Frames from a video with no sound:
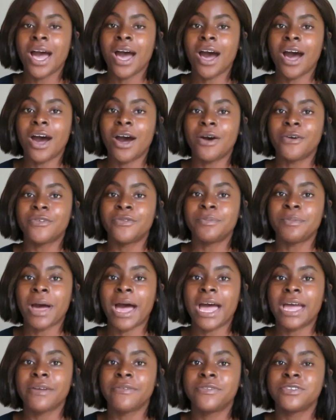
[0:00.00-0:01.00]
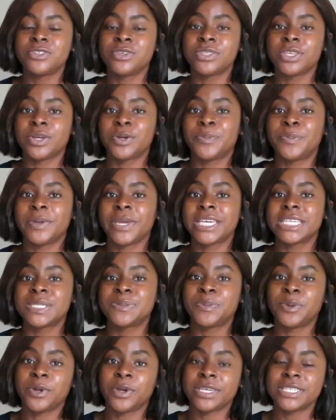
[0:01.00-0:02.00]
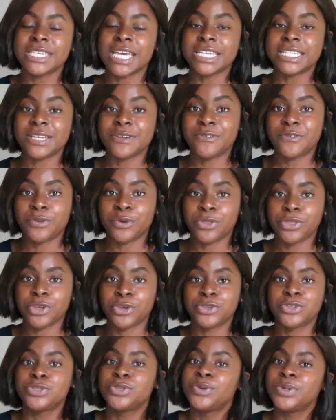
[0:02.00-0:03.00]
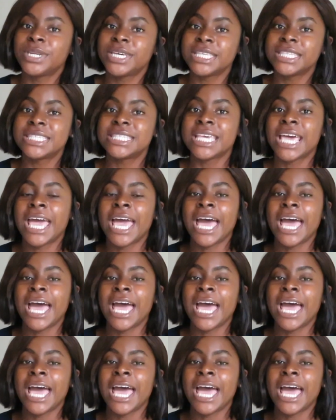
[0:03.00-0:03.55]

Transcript: of my physiotherapy experience as a fourth year student.